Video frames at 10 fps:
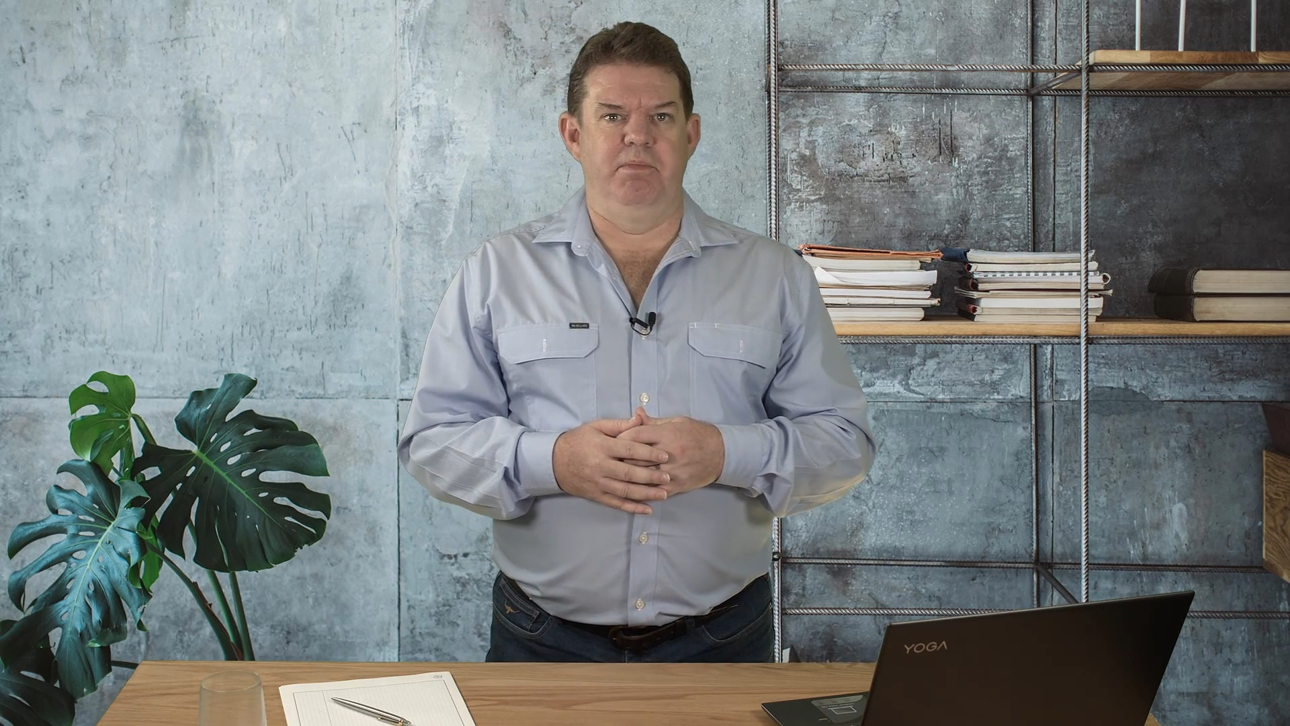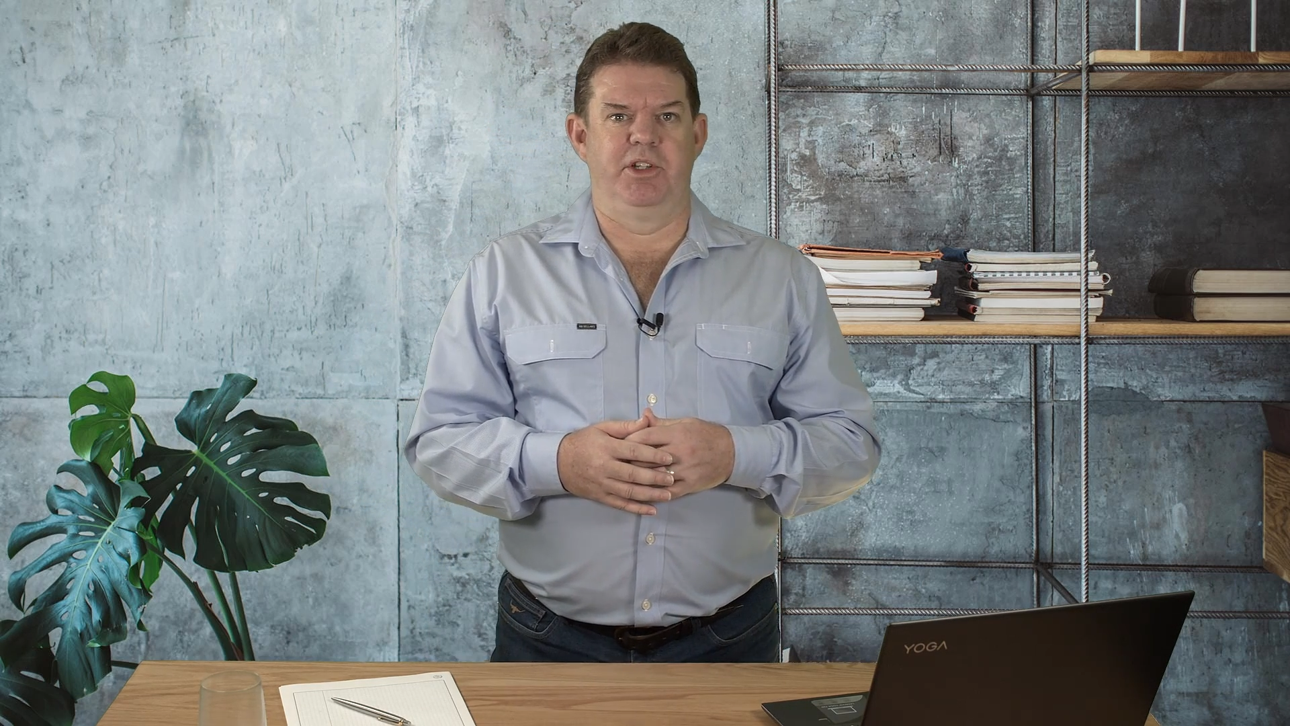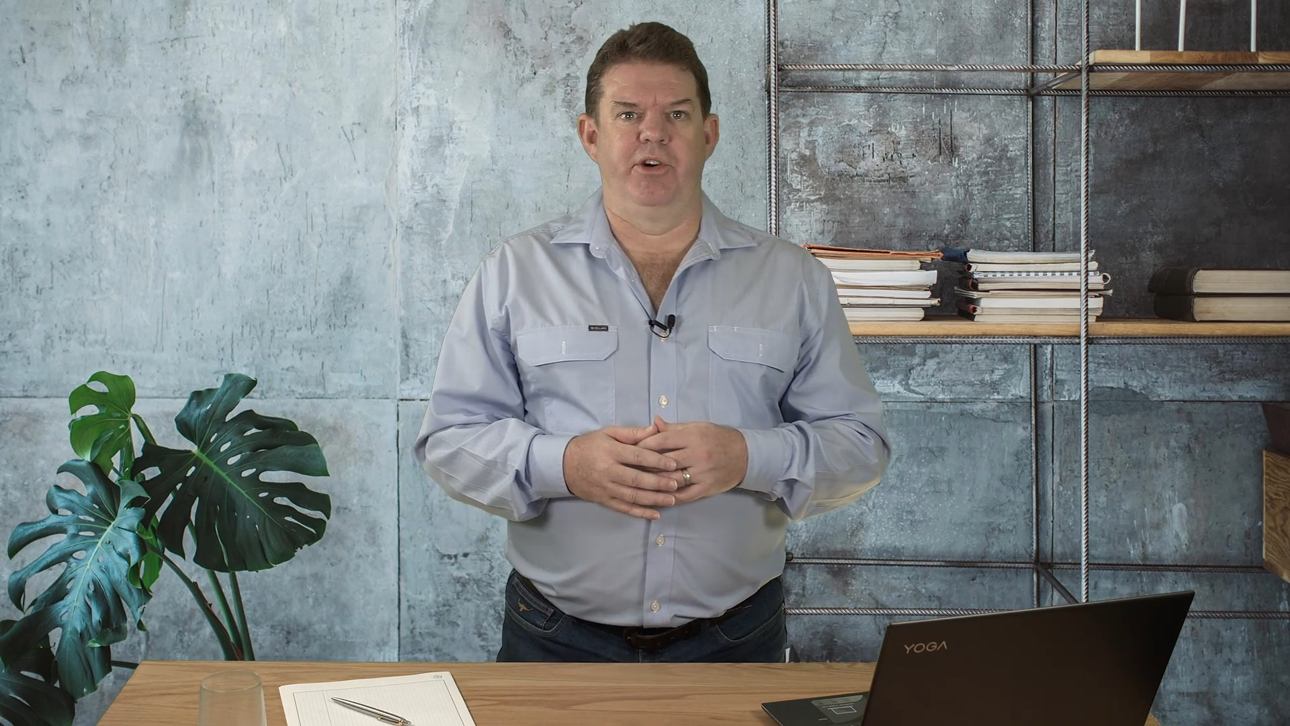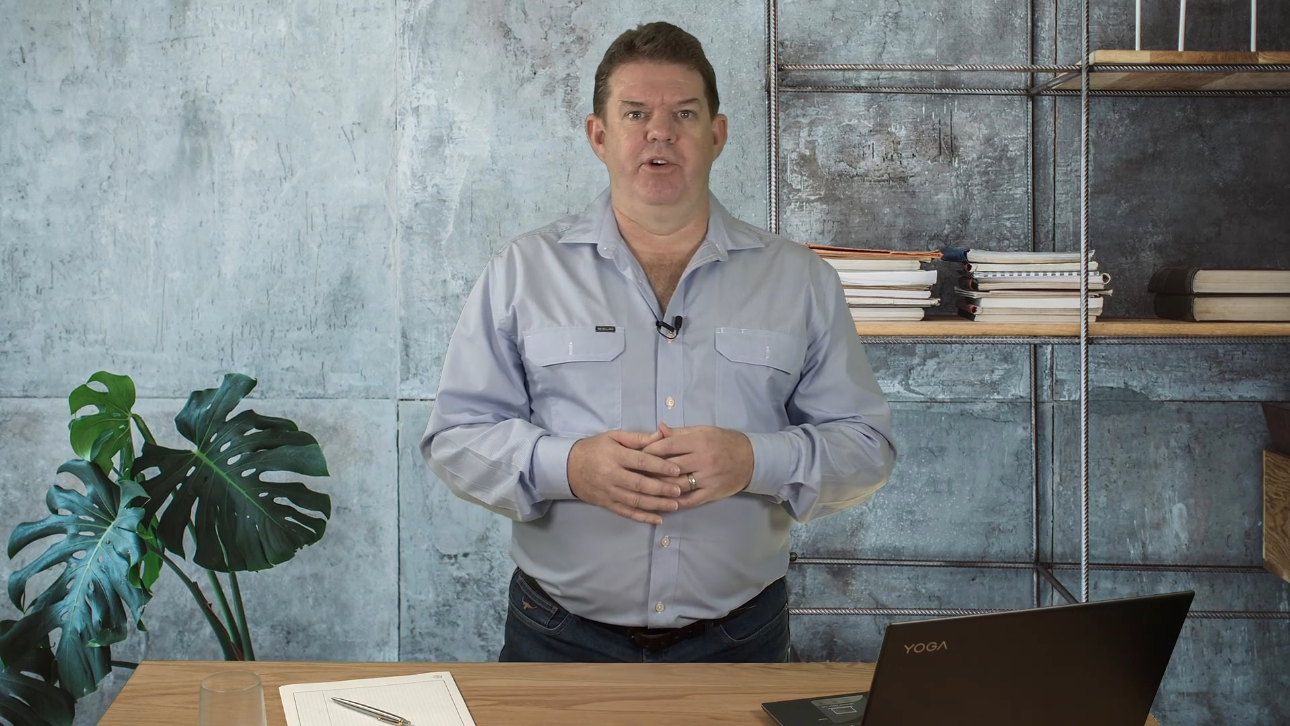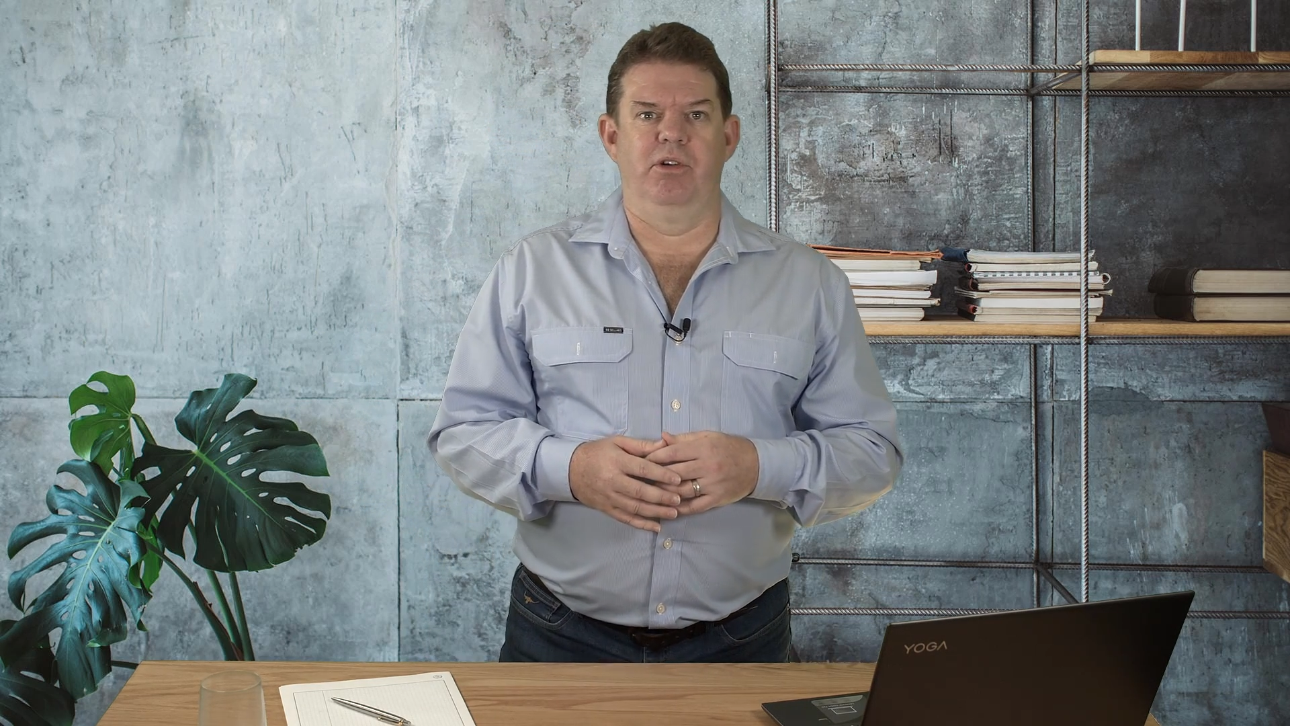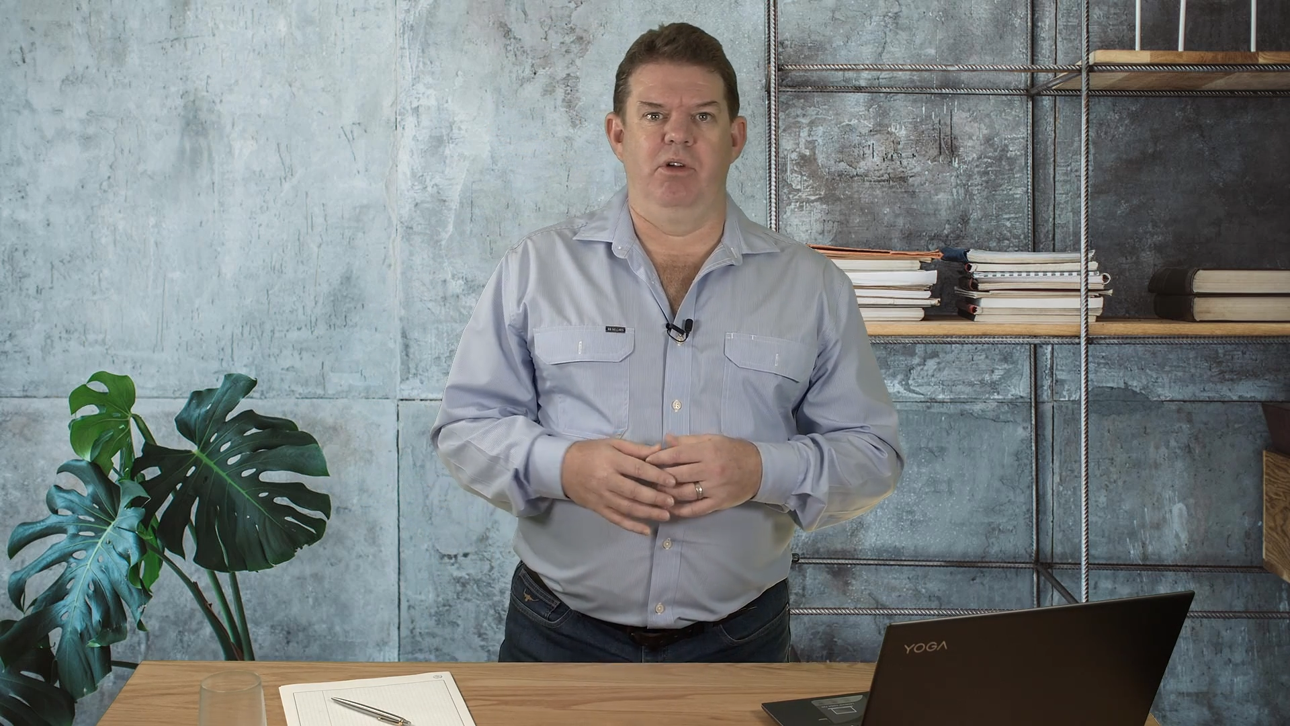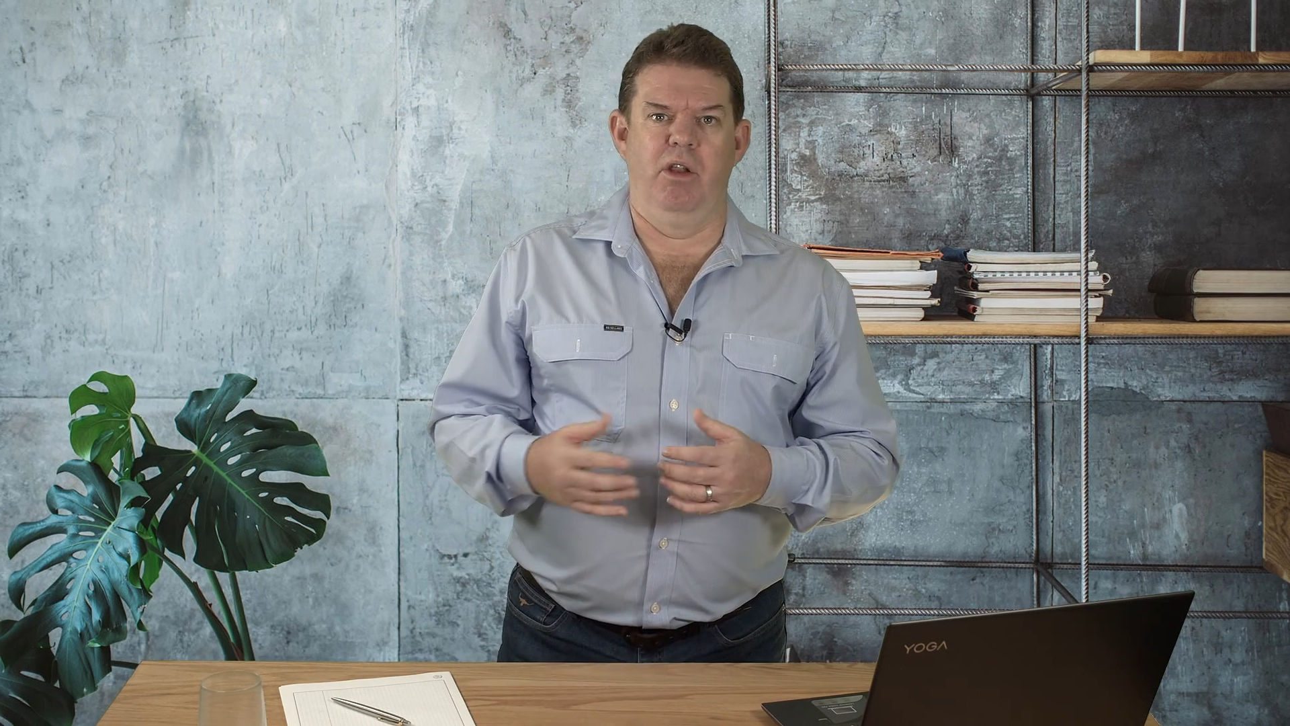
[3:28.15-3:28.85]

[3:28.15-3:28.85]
material